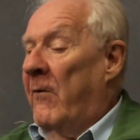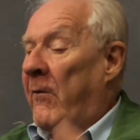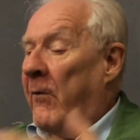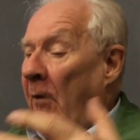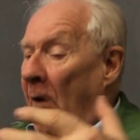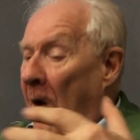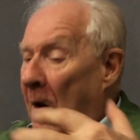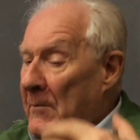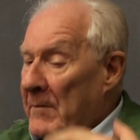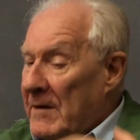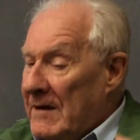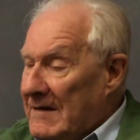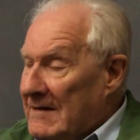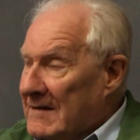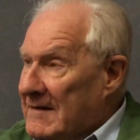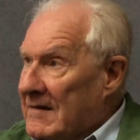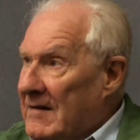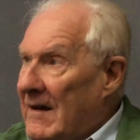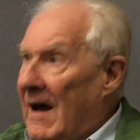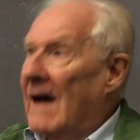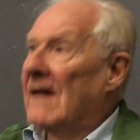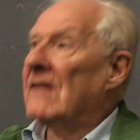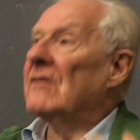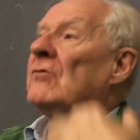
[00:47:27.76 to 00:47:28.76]
from
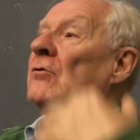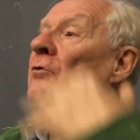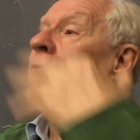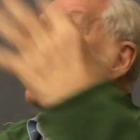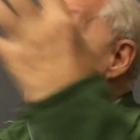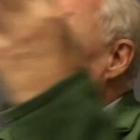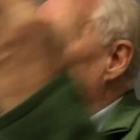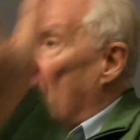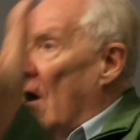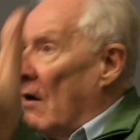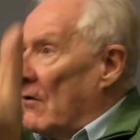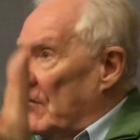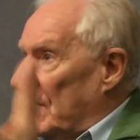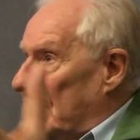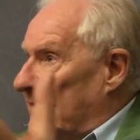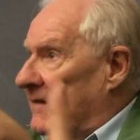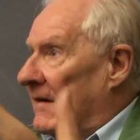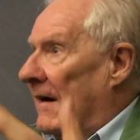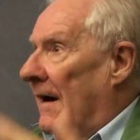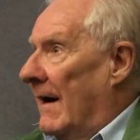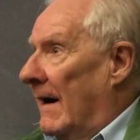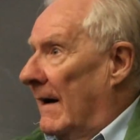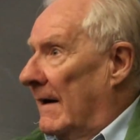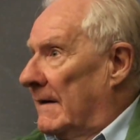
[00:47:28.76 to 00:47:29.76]
inside to
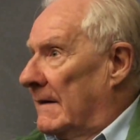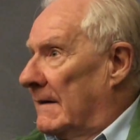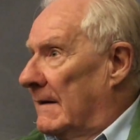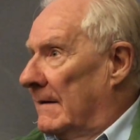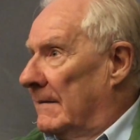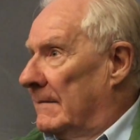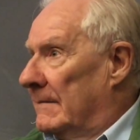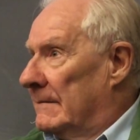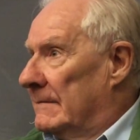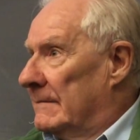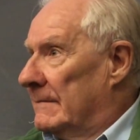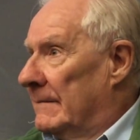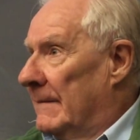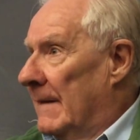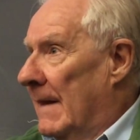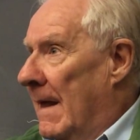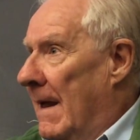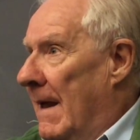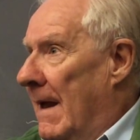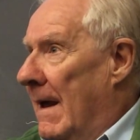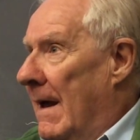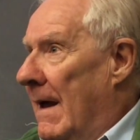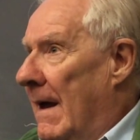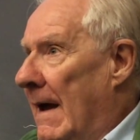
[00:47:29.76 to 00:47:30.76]
outside,
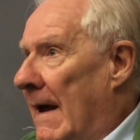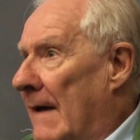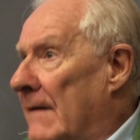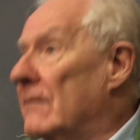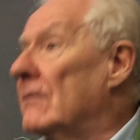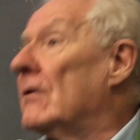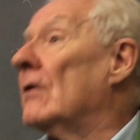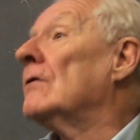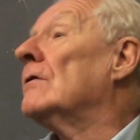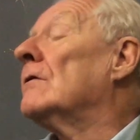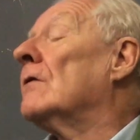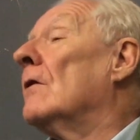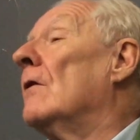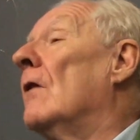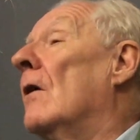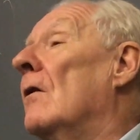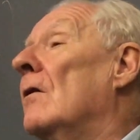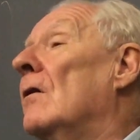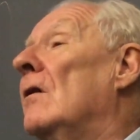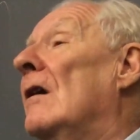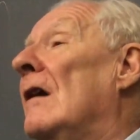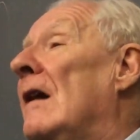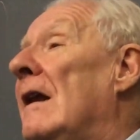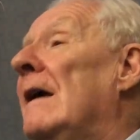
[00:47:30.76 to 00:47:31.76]
and not
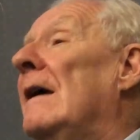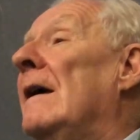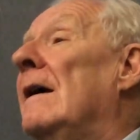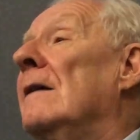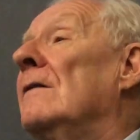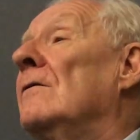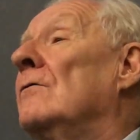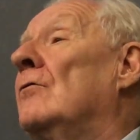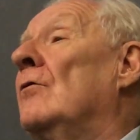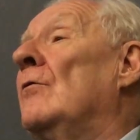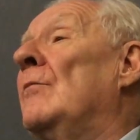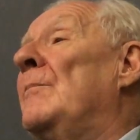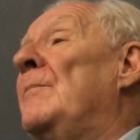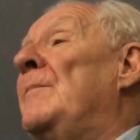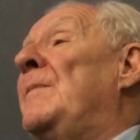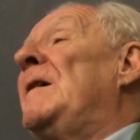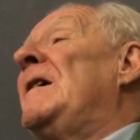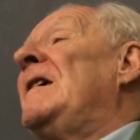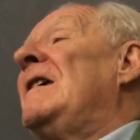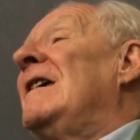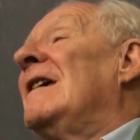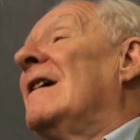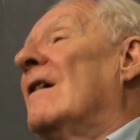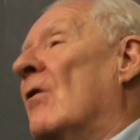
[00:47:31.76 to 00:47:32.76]
only to
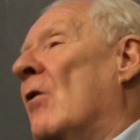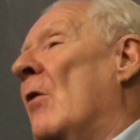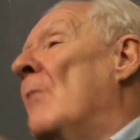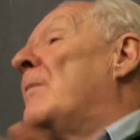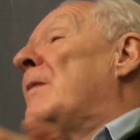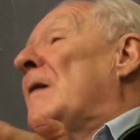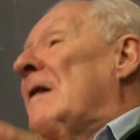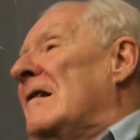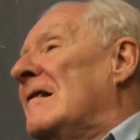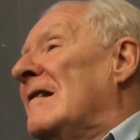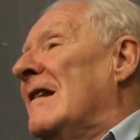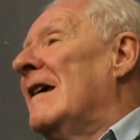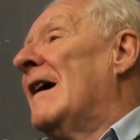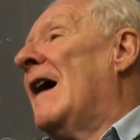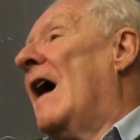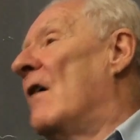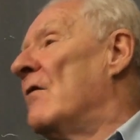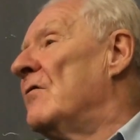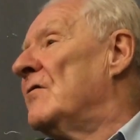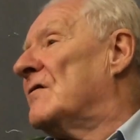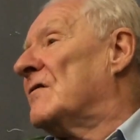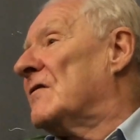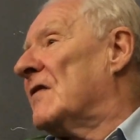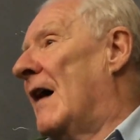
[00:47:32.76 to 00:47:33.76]
be completely
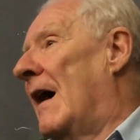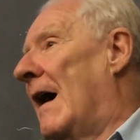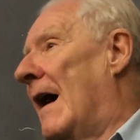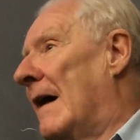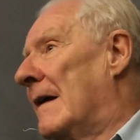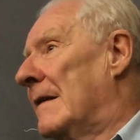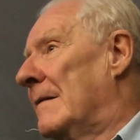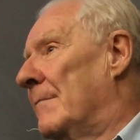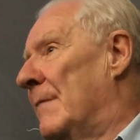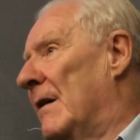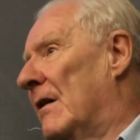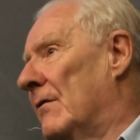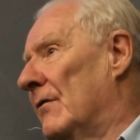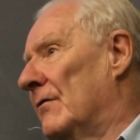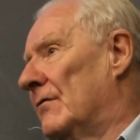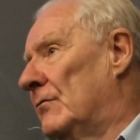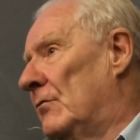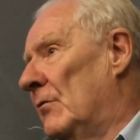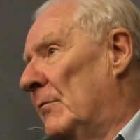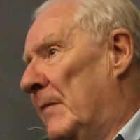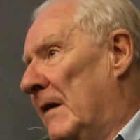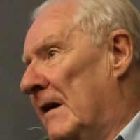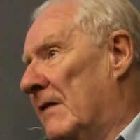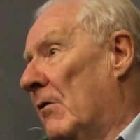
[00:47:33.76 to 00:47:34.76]
outside, because
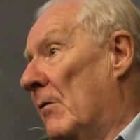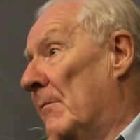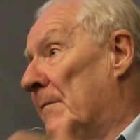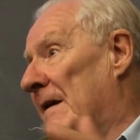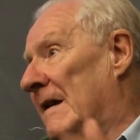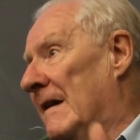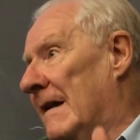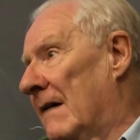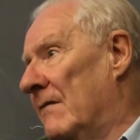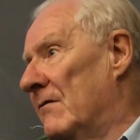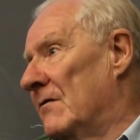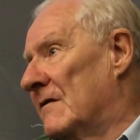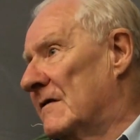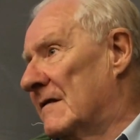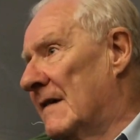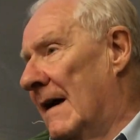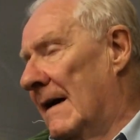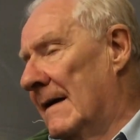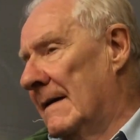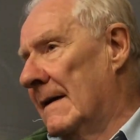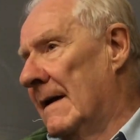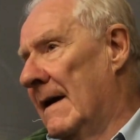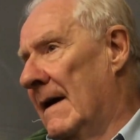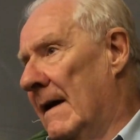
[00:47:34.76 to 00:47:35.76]
to be completely
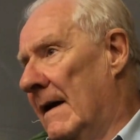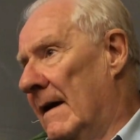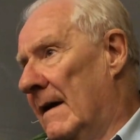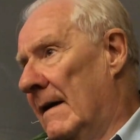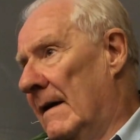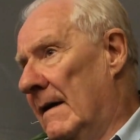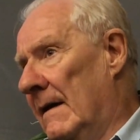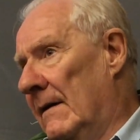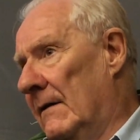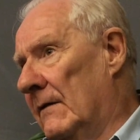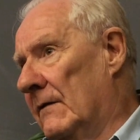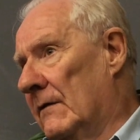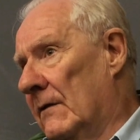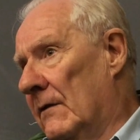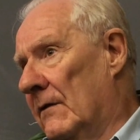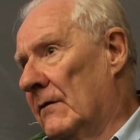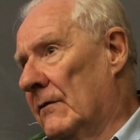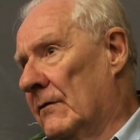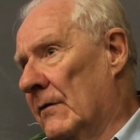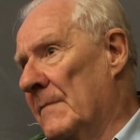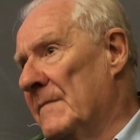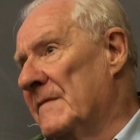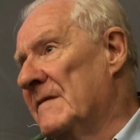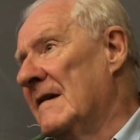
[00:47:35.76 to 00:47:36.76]
outside is
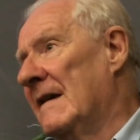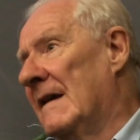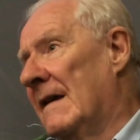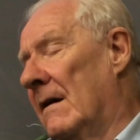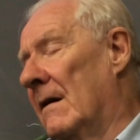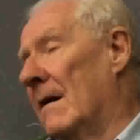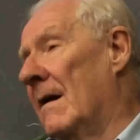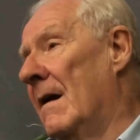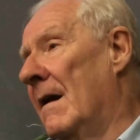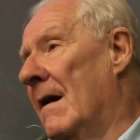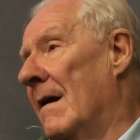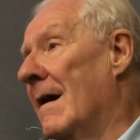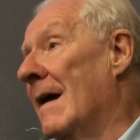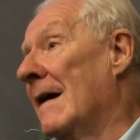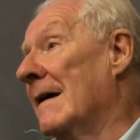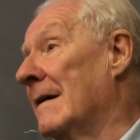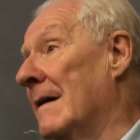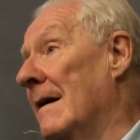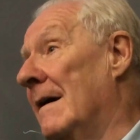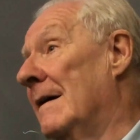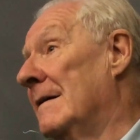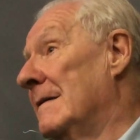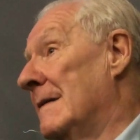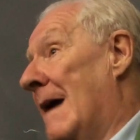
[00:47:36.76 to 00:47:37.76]
something
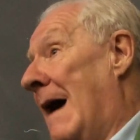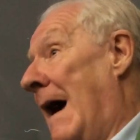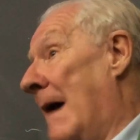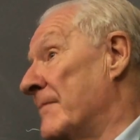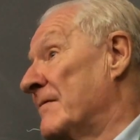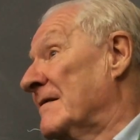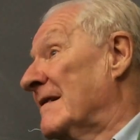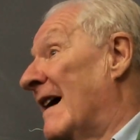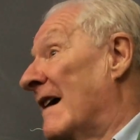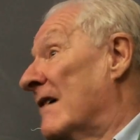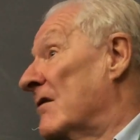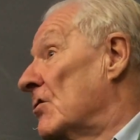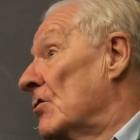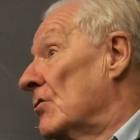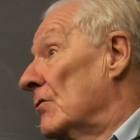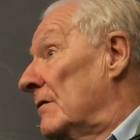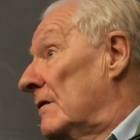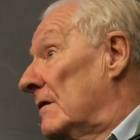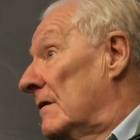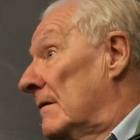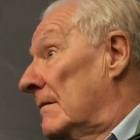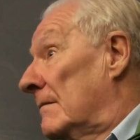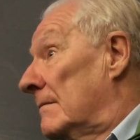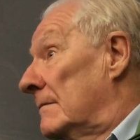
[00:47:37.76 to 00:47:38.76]
like an abstraction.
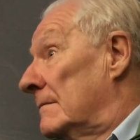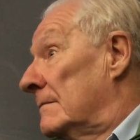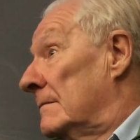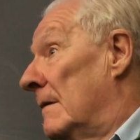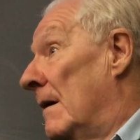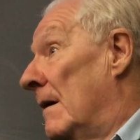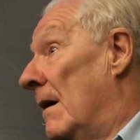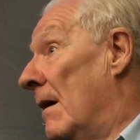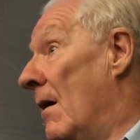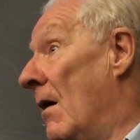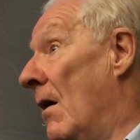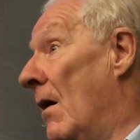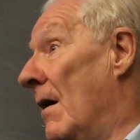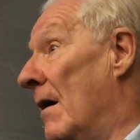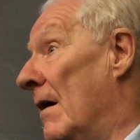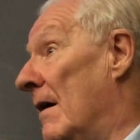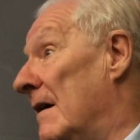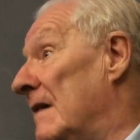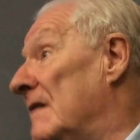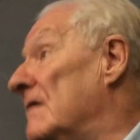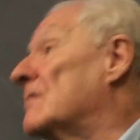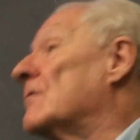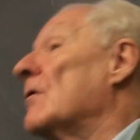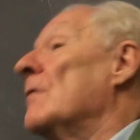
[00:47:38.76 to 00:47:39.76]

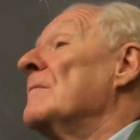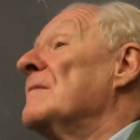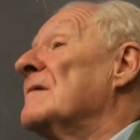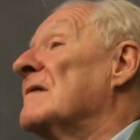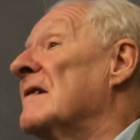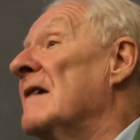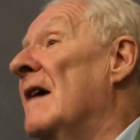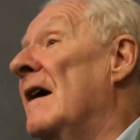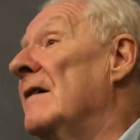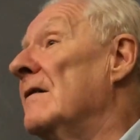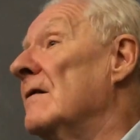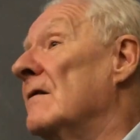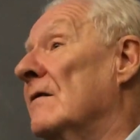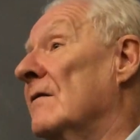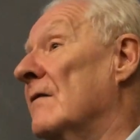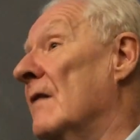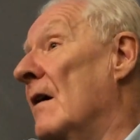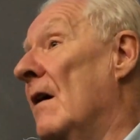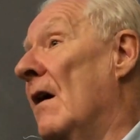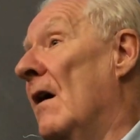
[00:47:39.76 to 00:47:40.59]
In some sense,